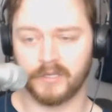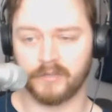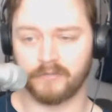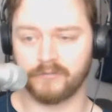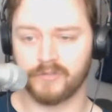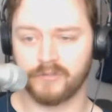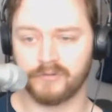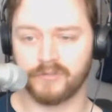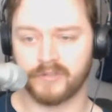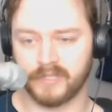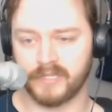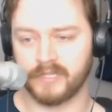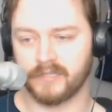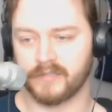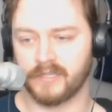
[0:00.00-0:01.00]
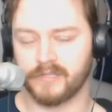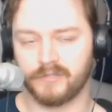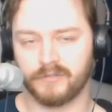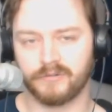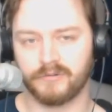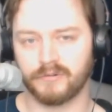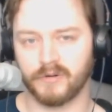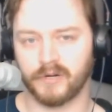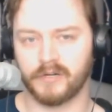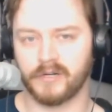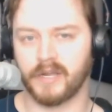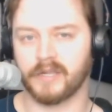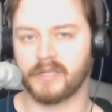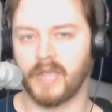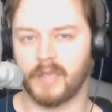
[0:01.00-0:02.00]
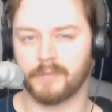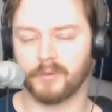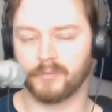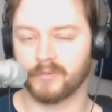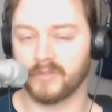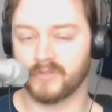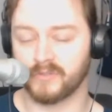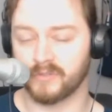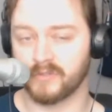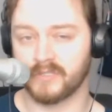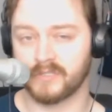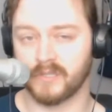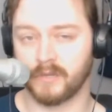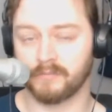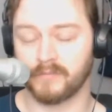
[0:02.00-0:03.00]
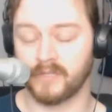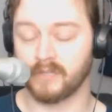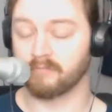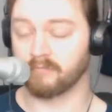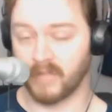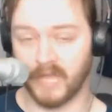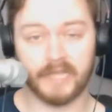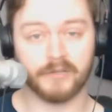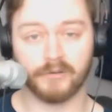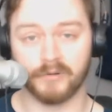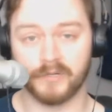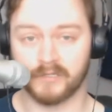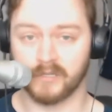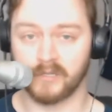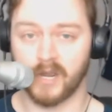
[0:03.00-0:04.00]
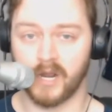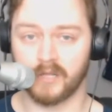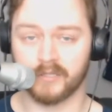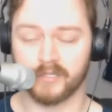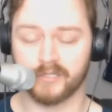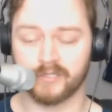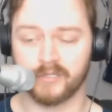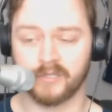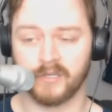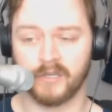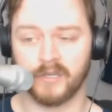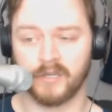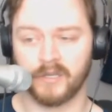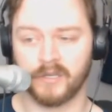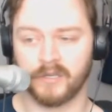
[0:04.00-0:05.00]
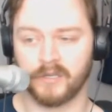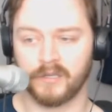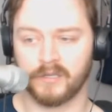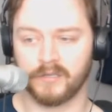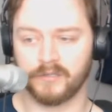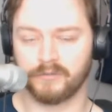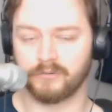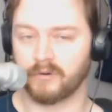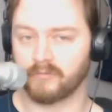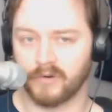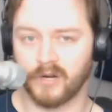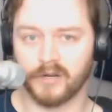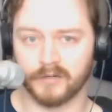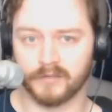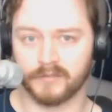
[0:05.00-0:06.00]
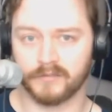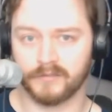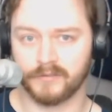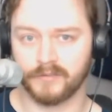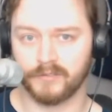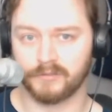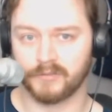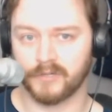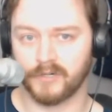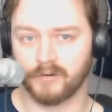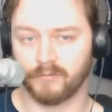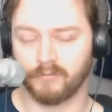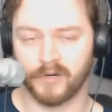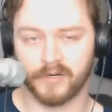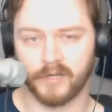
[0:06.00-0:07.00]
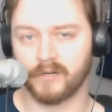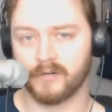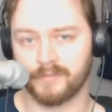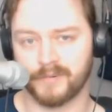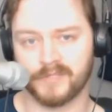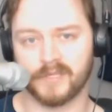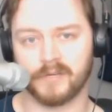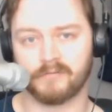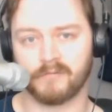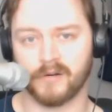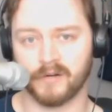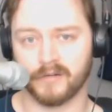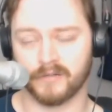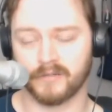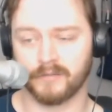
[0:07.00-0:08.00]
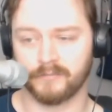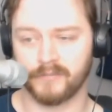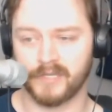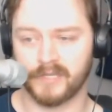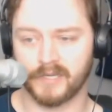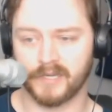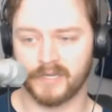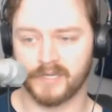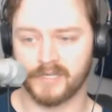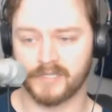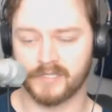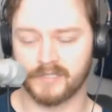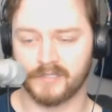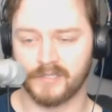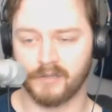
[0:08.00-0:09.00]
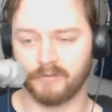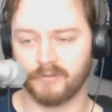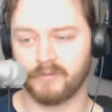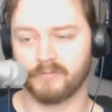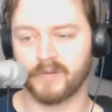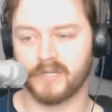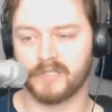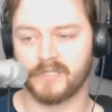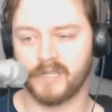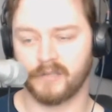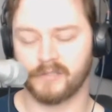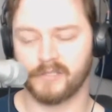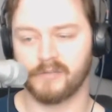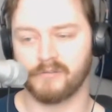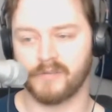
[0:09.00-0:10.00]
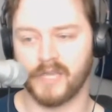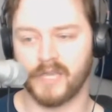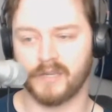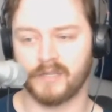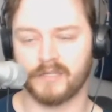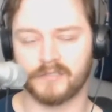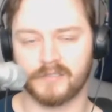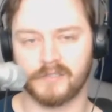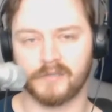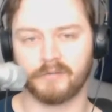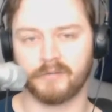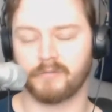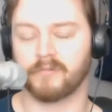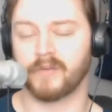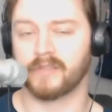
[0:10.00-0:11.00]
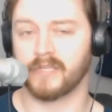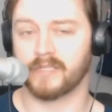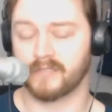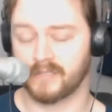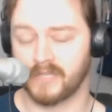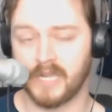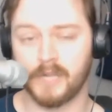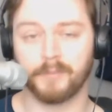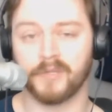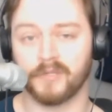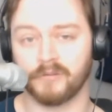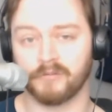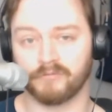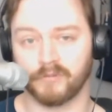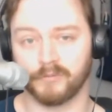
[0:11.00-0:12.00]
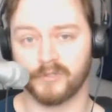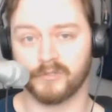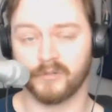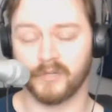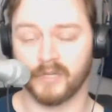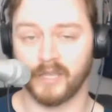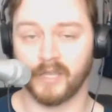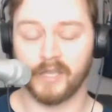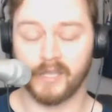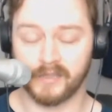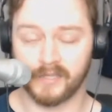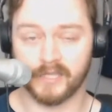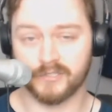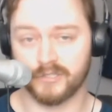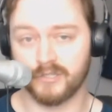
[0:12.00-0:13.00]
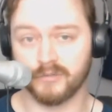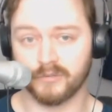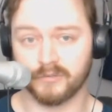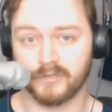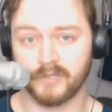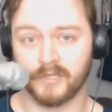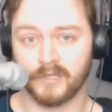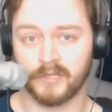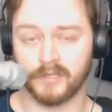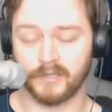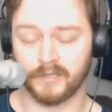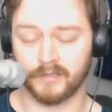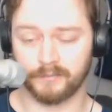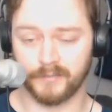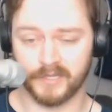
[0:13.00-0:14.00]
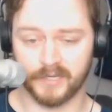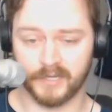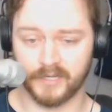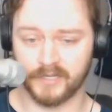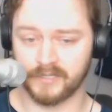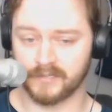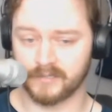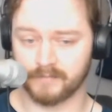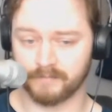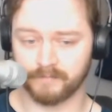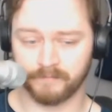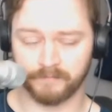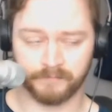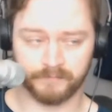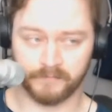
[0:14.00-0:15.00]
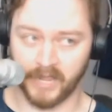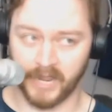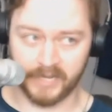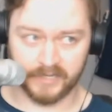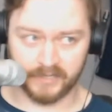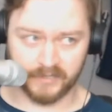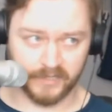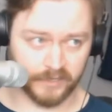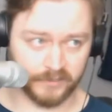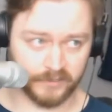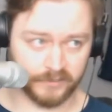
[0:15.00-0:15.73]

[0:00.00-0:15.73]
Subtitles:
if you think that you are not capable of doing something like going to college, you are wrong. You are 100% wrong, because the only one telling you that is the only one that's keeping you from doing it, and that's you. Because I can tell